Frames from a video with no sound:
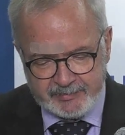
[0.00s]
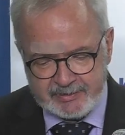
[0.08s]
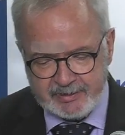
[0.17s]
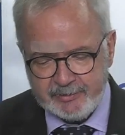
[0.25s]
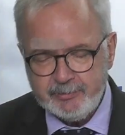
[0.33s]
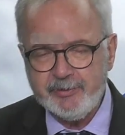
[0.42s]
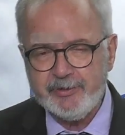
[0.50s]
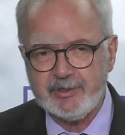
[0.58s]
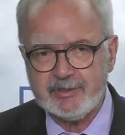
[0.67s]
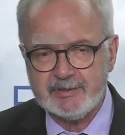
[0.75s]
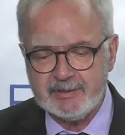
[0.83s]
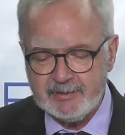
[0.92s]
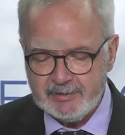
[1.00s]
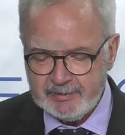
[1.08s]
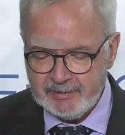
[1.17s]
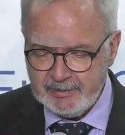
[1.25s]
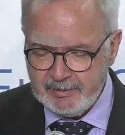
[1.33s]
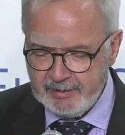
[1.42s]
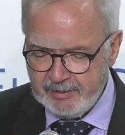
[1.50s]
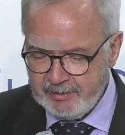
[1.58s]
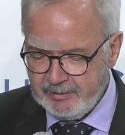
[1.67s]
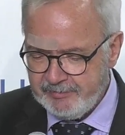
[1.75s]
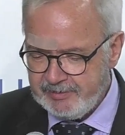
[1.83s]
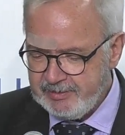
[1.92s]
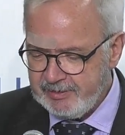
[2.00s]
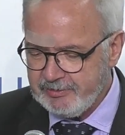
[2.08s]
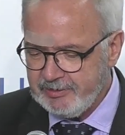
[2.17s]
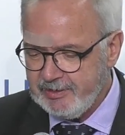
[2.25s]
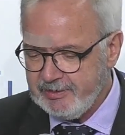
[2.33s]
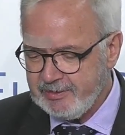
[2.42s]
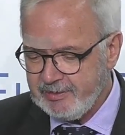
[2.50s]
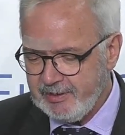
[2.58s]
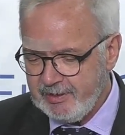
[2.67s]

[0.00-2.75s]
And two-thirds of this increase